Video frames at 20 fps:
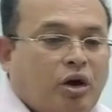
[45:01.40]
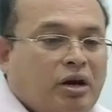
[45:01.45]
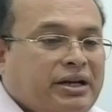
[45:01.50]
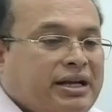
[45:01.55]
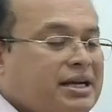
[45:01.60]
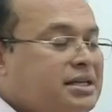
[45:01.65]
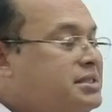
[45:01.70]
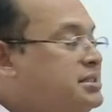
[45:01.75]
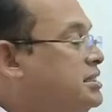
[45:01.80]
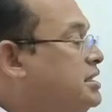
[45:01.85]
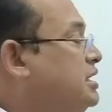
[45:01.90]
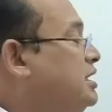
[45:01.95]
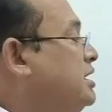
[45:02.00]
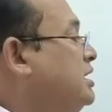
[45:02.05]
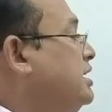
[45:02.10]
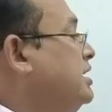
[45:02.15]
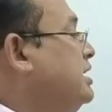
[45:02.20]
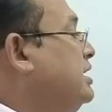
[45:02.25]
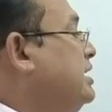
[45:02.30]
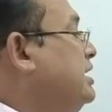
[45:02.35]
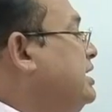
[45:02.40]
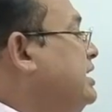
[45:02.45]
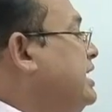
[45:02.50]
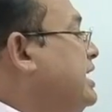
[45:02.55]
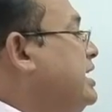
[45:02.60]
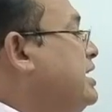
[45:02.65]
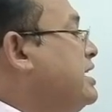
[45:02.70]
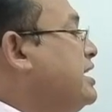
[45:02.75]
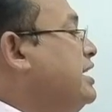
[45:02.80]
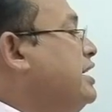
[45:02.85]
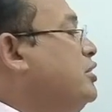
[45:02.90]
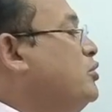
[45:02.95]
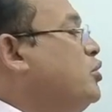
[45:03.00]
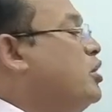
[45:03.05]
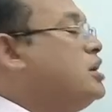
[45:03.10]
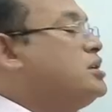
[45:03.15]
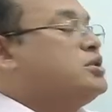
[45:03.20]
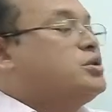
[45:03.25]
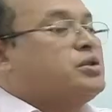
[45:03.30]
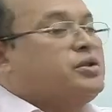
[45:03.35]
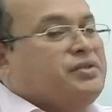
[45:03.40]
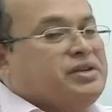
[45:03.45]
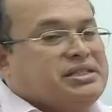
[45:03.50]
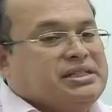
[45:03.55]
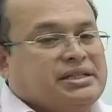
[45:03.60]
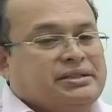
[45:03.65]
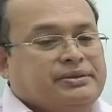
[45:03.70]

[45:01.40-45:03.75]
as entry inwards to the vessel.